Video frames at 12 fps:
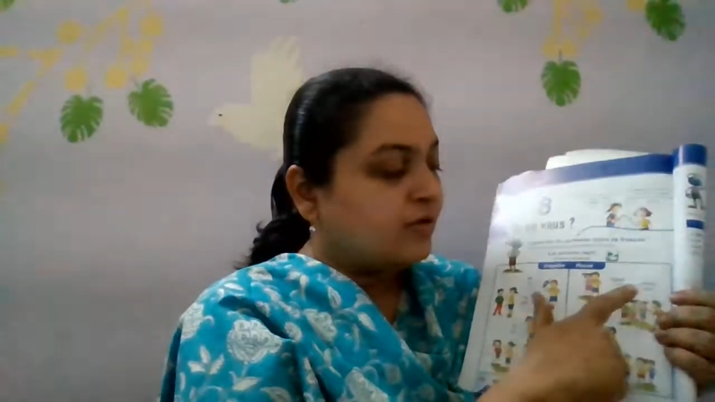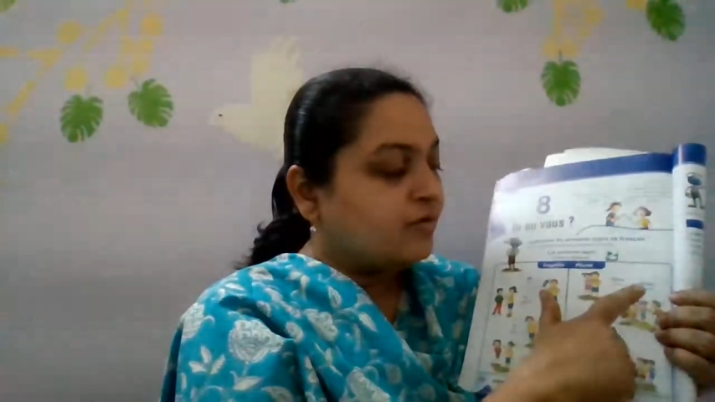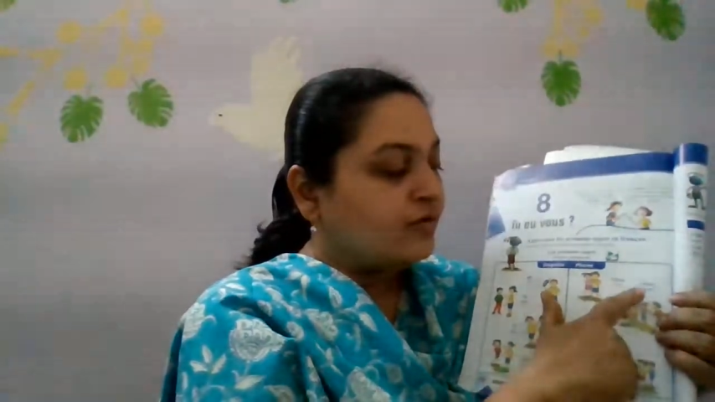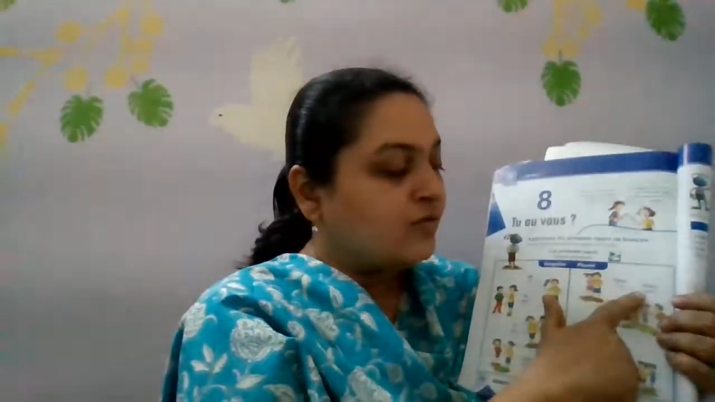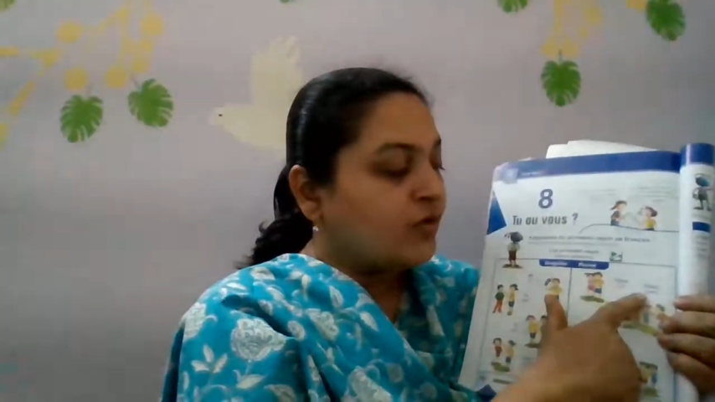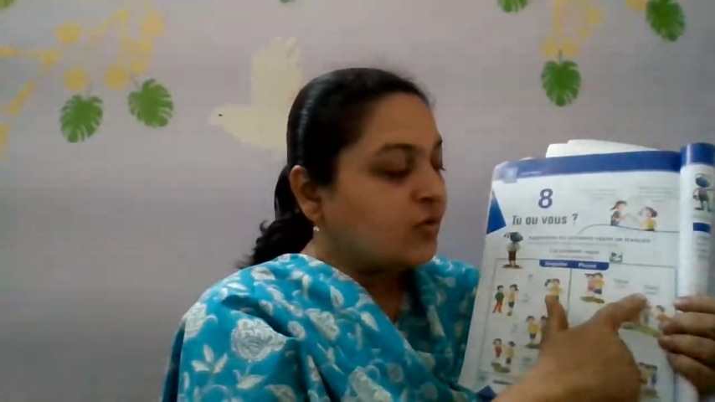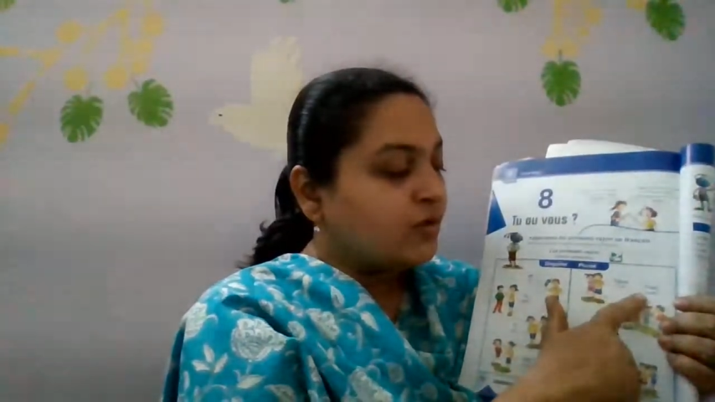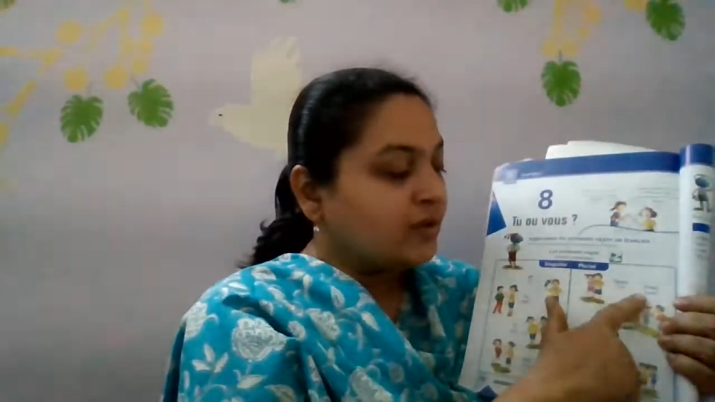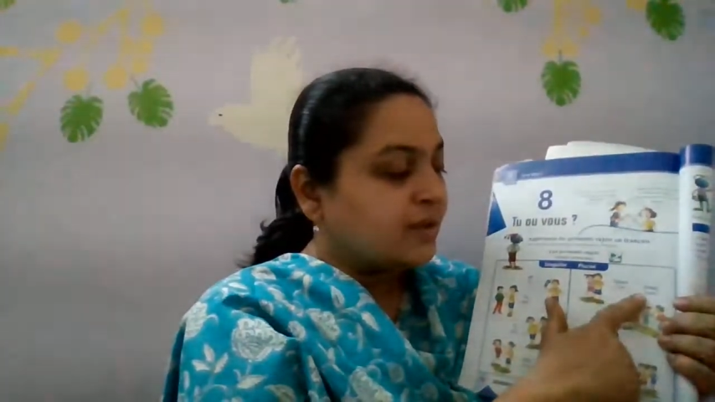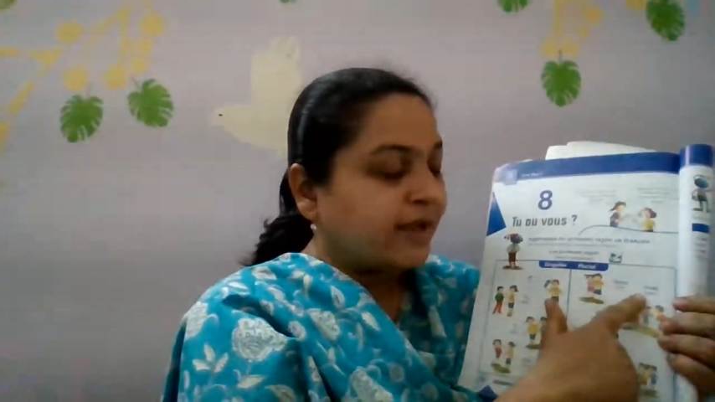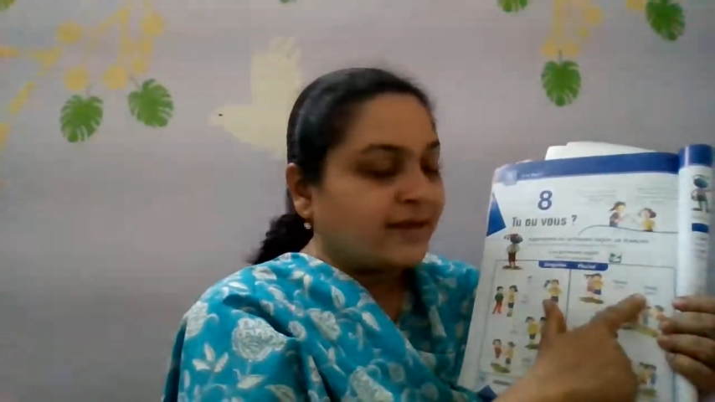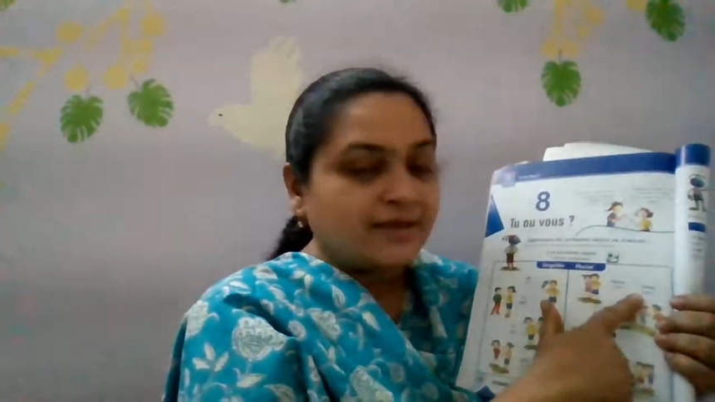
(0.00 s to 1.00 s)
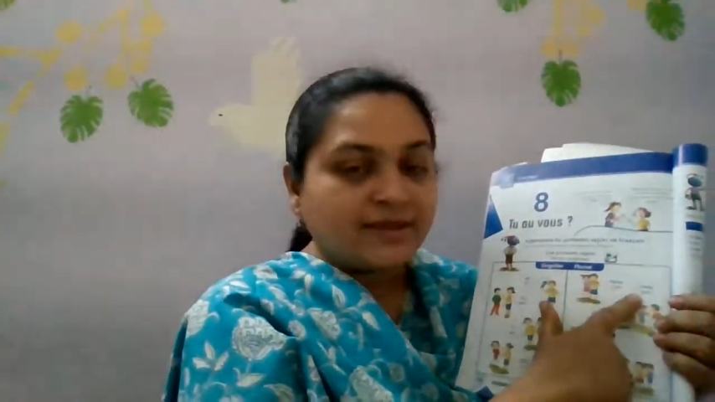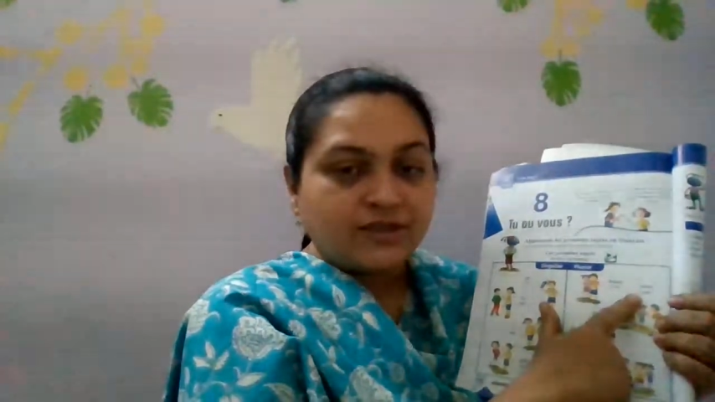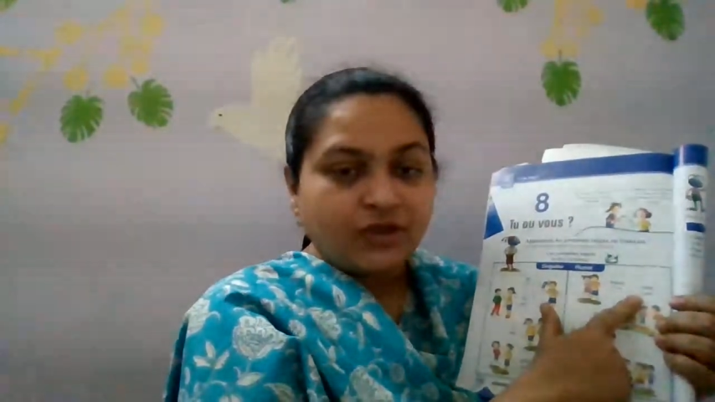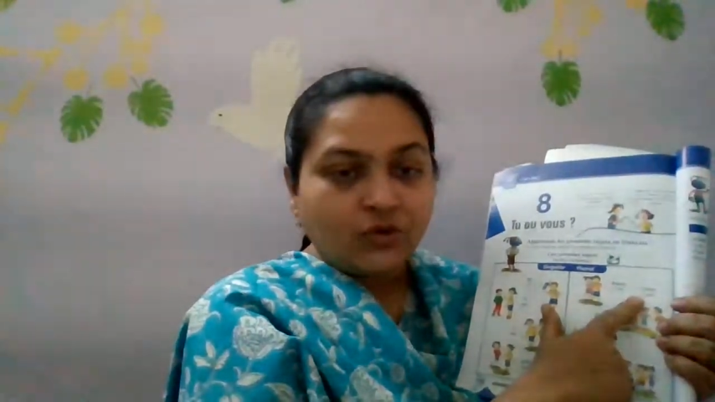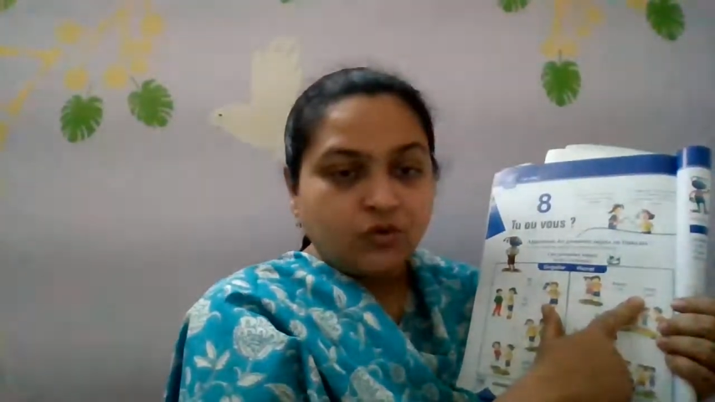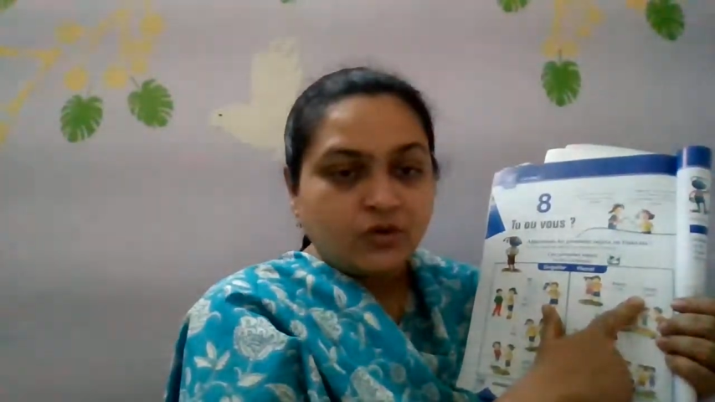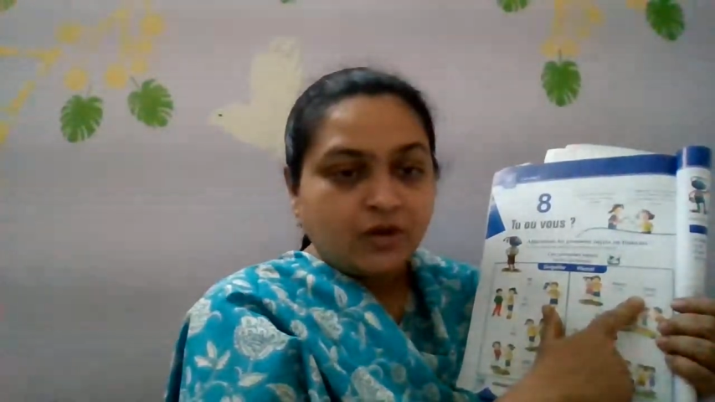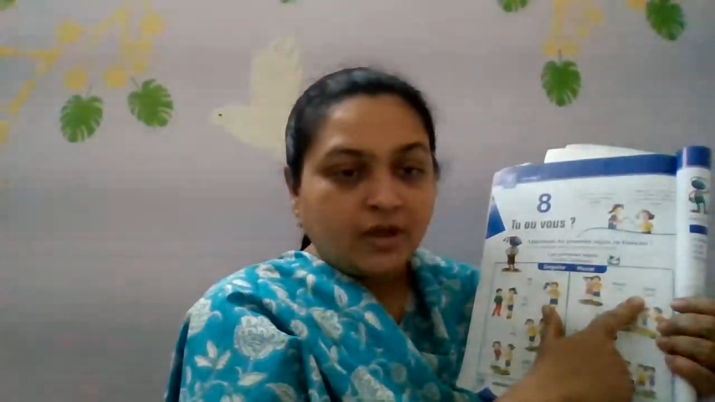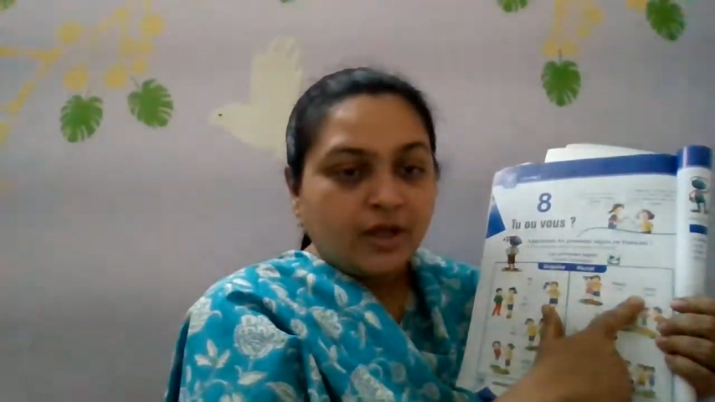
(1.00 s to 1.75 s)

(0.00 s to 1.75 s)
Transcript: wo, that is you,